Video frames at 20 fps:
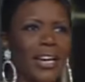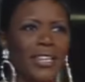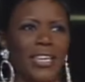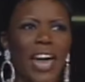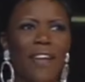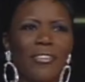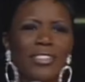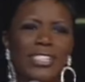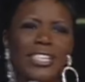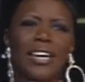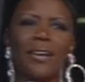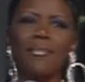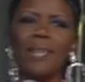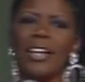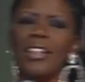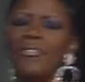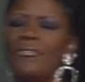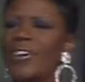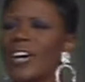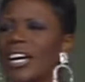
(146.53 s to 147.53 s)
You ever see a
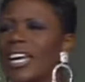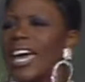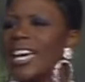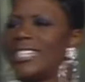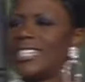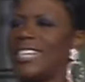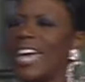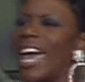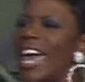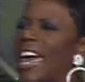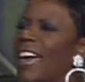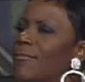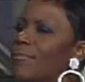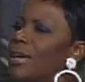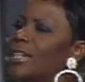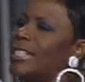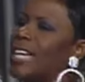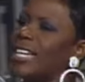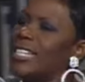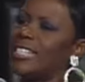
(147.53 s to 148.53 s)
motherfucker that's saved
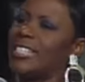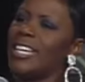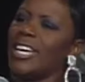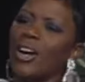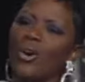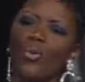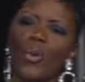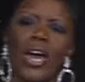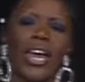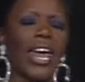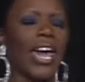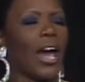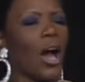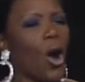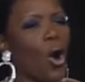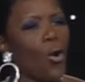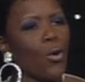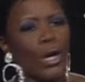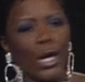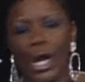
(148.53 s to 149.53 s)
but they still wear their
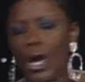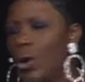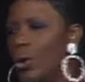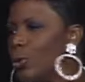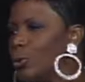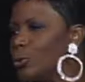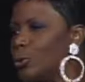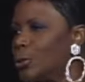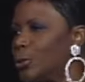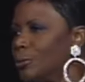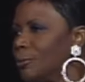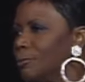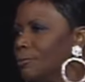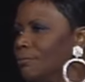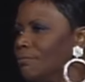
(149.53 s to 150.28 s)
whole clothes?